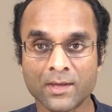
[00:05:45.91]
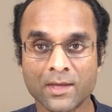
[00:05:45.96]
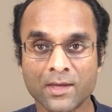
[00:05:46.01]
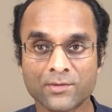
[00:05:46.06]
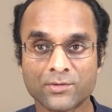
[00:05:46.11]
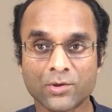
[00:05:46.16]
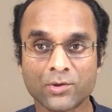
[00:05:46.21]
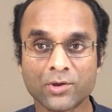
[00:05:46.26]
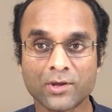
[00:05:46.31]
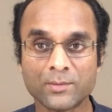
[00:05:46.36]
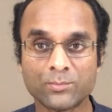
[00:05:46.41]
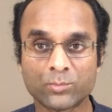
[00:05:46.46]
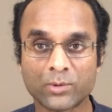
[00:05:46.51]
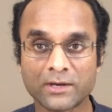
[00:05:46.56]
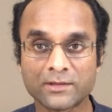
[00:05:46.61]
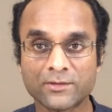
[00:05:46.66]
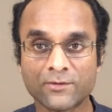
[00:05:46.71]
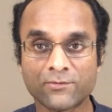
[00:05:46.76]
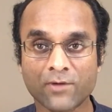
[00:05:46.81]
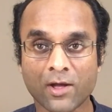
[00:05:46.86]
So you can
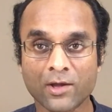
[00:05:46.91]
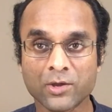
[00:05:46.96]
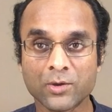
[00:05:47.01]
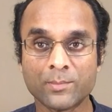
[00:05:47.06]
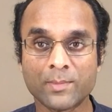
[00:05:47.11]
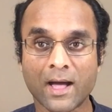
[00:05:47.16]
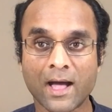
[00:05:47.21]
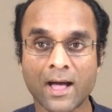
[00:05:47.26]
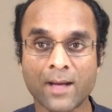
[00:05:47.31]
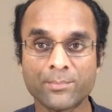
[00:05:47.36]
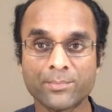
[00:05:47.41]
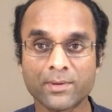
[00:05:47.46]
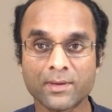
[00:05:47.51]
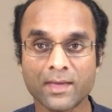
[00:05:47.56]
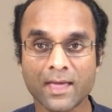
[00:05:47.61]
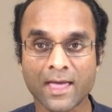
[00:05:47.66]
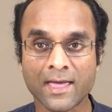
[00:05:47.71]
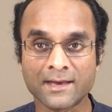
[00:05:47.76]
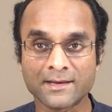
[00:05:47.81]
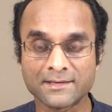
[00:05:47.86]
bring the volume up
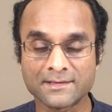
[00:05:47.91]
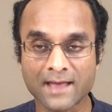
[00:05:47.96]
and